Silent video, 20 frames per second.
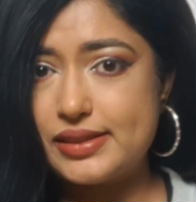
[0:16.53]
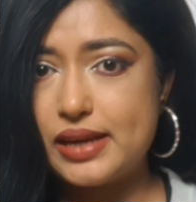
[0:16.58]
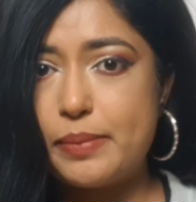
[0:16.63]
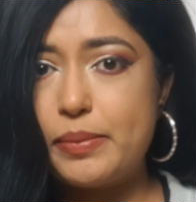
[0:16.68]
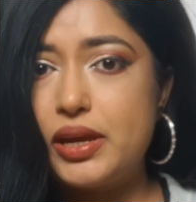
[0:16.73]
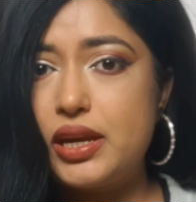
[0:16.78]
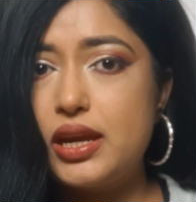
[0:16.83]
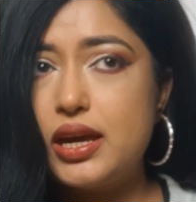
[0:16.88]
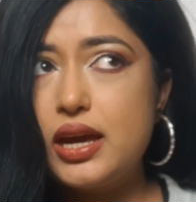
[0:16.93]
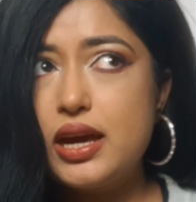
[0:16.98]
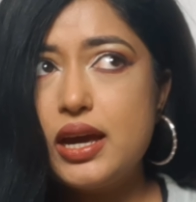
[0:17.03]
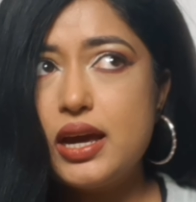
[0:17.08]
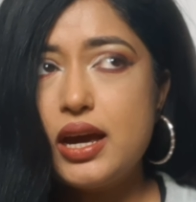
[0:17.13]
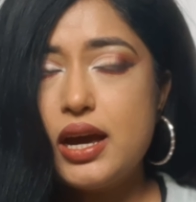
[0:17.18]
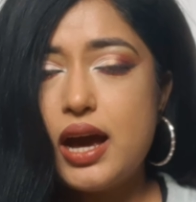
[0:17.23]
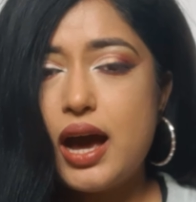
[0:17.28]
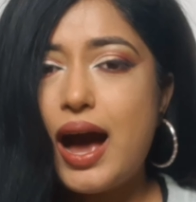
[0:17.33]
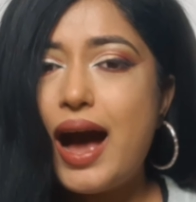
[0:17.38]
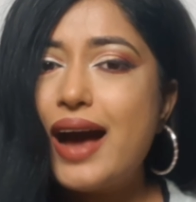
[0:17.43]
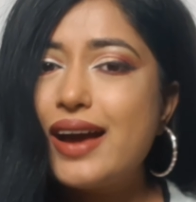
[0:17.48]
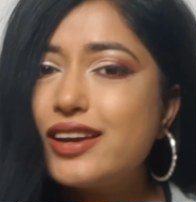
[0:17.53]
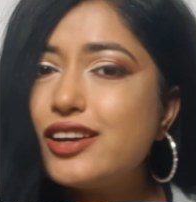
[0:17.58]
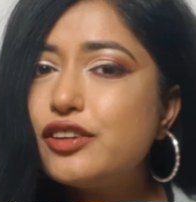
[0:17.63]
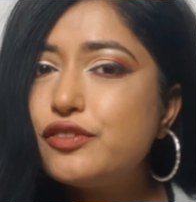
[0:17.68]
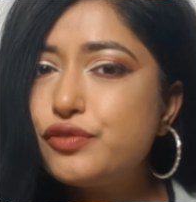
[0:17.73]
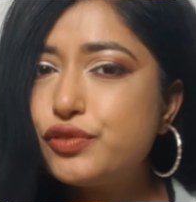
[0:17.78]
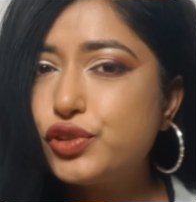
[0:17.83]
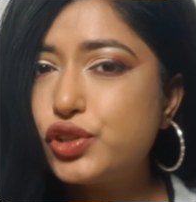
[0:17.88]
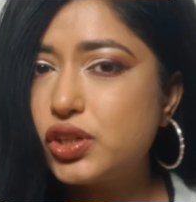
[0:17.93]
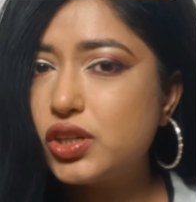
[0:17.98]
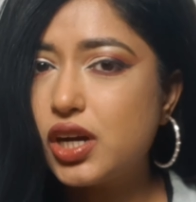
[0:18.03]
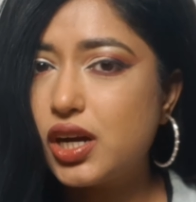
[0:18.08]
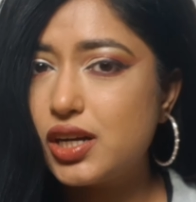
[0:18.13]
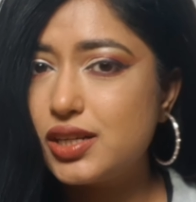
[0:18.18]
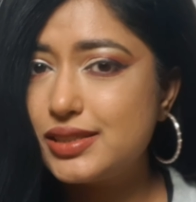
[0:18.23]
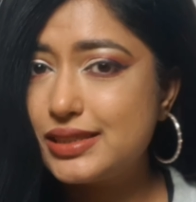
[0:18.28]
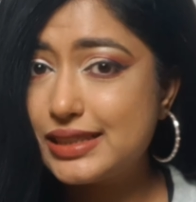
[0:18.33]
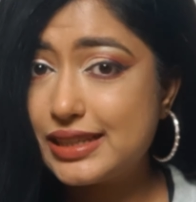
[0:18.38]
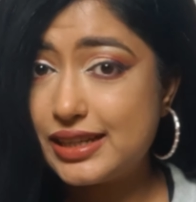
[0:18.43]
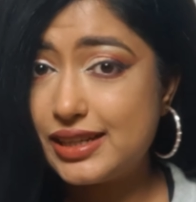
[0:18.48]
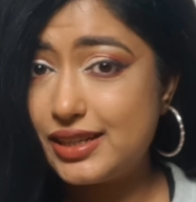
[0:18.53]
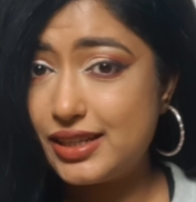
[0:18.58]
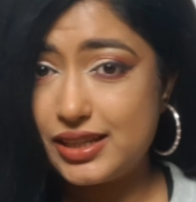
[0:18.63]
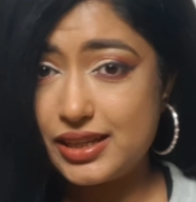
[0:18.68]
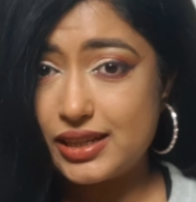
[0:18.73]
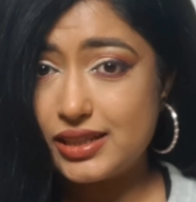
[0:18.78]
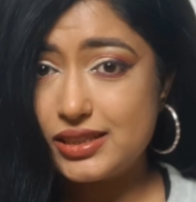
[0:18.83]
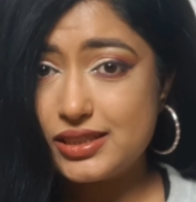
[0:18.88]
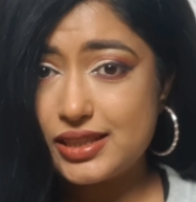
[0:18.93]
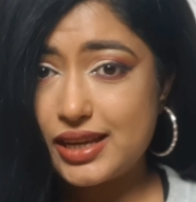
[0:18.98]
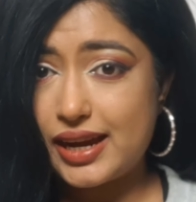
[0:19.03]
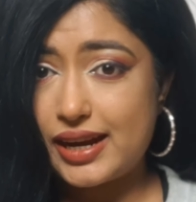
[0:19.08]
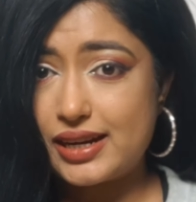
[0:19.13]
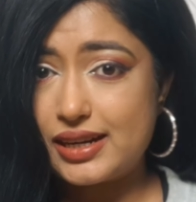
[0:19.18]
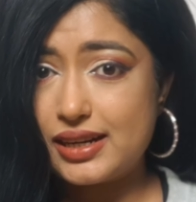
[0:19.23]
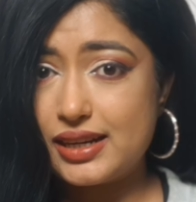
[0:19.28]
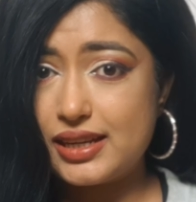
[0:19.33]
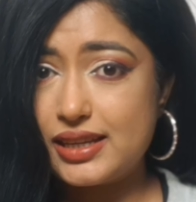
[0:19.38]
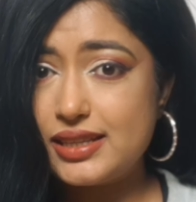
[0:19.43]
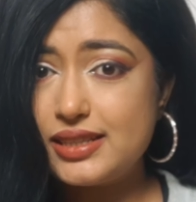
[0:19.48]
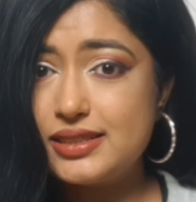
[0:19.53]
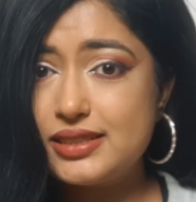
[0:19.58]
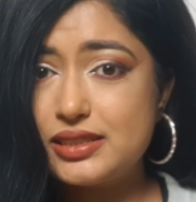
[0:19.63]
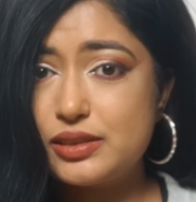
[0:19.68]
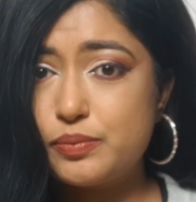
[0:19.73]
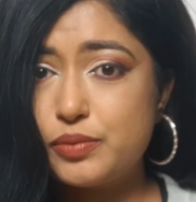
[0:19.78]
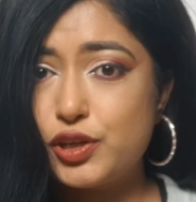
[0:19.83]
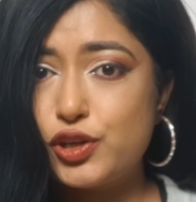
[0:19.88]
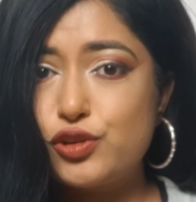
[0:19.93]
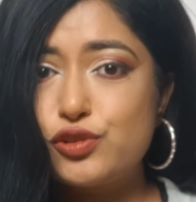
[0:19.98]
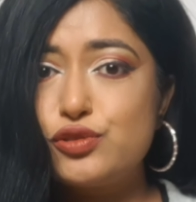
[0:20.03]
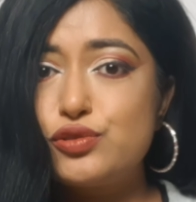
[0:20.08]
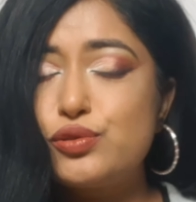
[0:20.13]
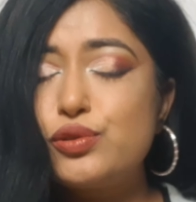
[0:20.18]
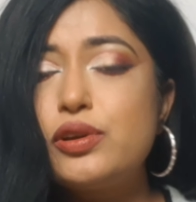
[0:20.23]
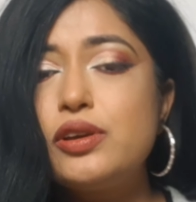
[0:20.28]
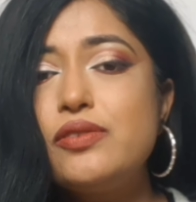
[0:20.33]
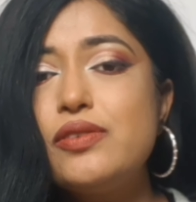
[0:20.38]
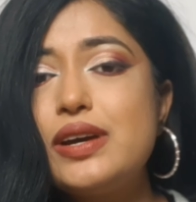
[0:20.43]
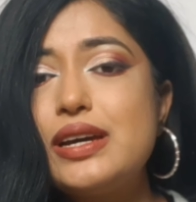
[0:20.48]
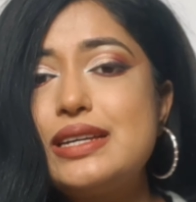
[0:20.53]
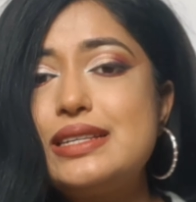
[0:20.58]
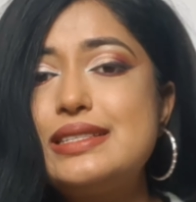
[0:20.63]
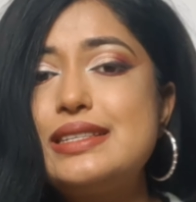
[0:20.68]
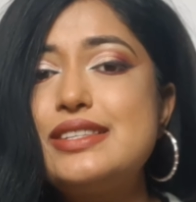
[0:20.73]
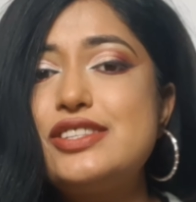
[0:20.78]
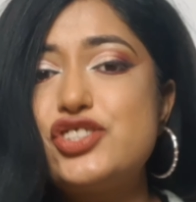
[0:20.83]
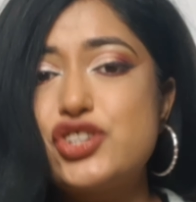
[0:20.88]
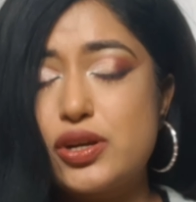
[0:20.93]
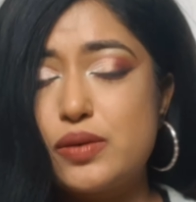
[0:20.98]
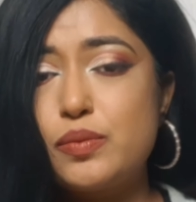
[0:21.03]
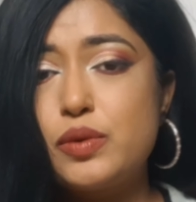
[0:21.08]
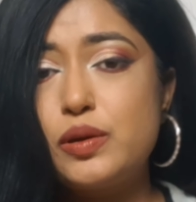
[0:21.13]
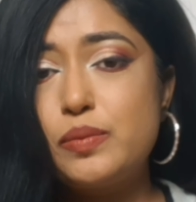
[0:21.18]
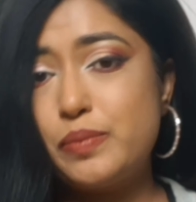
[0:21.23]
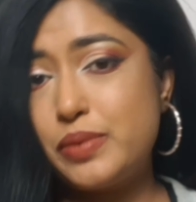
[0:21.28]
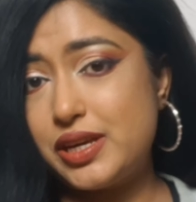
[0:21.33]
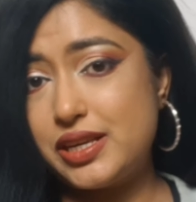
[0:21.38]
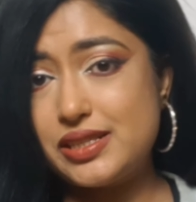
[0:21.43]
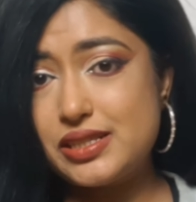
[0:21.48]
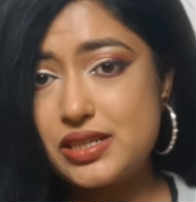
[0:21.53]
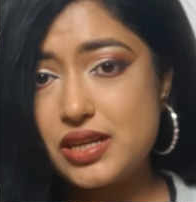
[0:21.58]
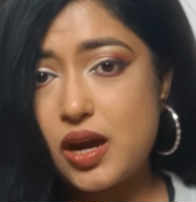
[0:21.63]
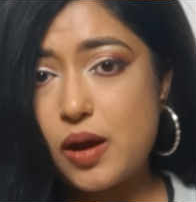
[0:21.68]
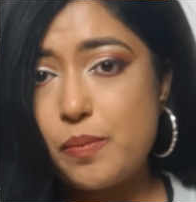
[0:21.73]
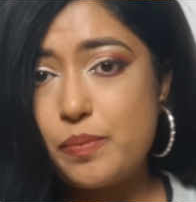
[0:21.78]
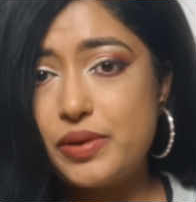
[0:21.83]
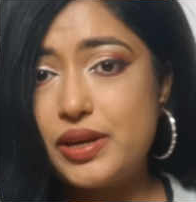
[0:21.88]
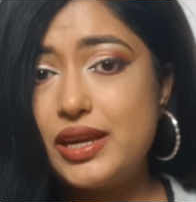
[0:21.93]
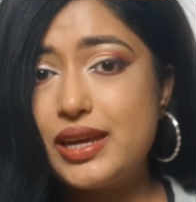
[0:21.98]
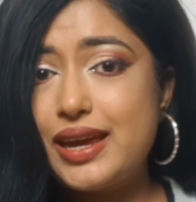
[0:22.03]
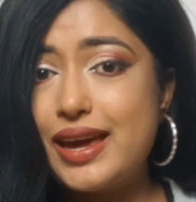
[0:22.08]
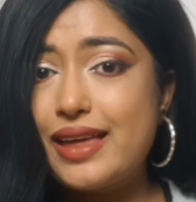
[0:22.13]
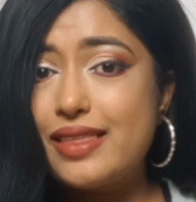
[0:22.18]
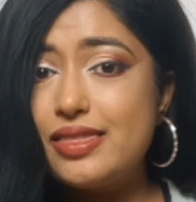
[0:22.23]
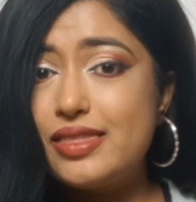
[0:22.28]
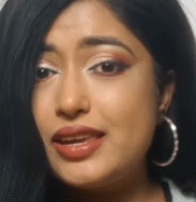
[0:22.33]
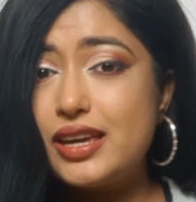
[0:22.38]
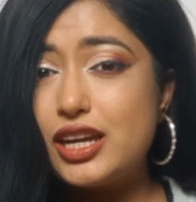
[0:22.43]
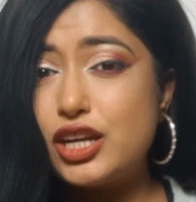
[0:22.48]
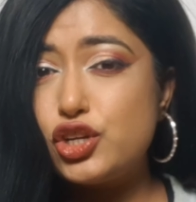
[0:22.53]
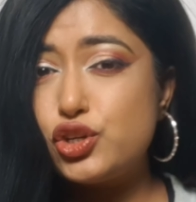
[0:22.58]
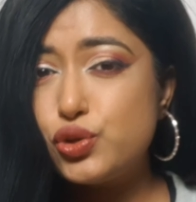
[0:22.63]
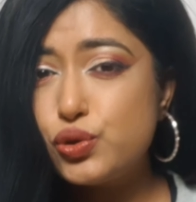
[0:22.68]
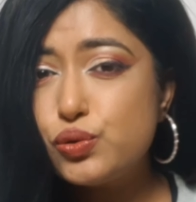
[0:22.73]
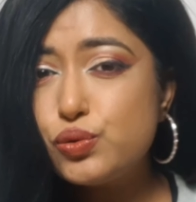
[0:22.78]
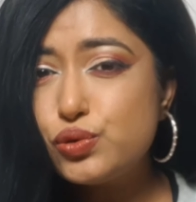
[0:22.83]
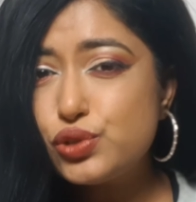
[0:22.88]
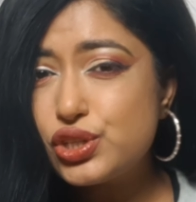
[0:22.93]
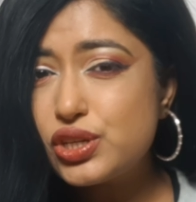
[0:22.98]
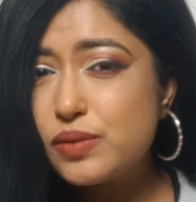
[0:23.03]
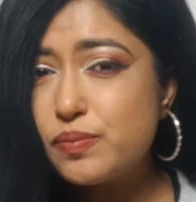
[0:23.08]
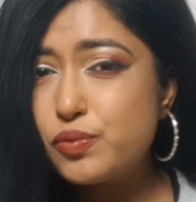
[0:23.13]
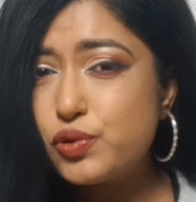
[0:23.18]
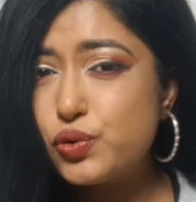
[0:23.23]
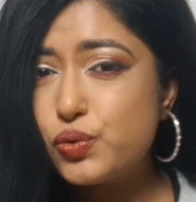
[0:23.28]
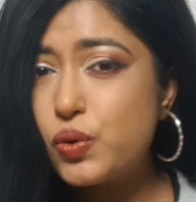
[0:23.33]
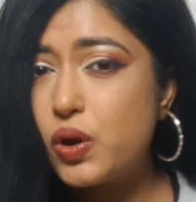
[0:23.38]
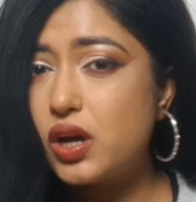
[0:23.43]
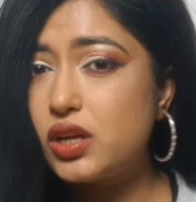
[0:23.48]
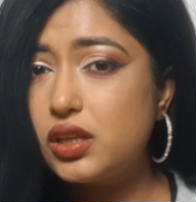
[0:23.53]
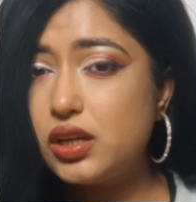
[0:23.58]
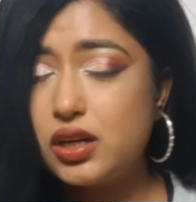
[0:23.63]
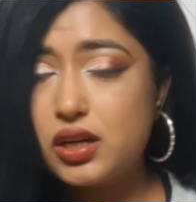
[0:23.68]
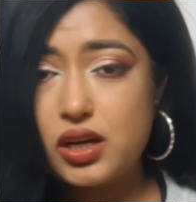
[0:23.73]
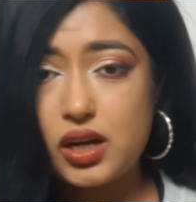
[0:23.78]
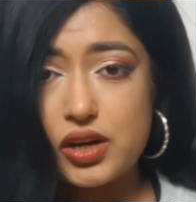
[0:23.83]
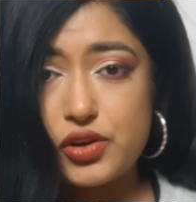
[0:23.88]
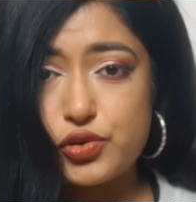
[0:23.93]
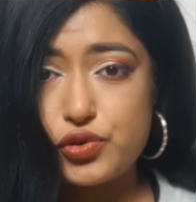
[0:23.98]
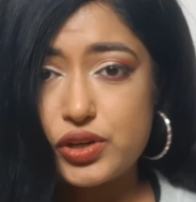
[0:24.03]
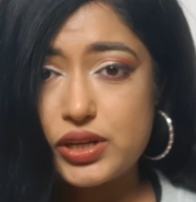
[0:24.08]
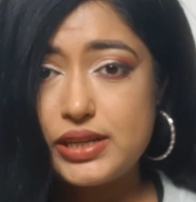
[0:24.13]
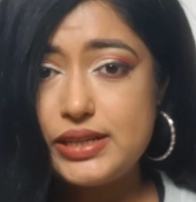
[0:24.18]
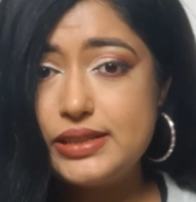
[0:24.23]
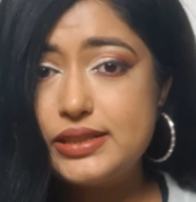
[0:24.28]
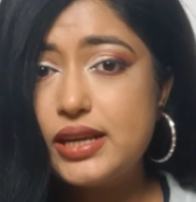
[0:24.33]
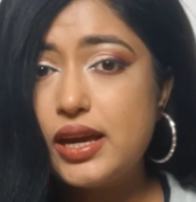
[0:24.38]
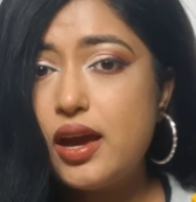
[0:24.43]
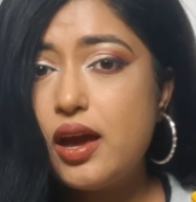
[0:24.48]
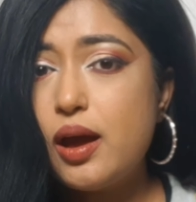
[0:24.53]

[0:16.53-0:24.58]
I mean, high-end for us Indians at least, because Zoeva is a German-based company and they do ship to other countries.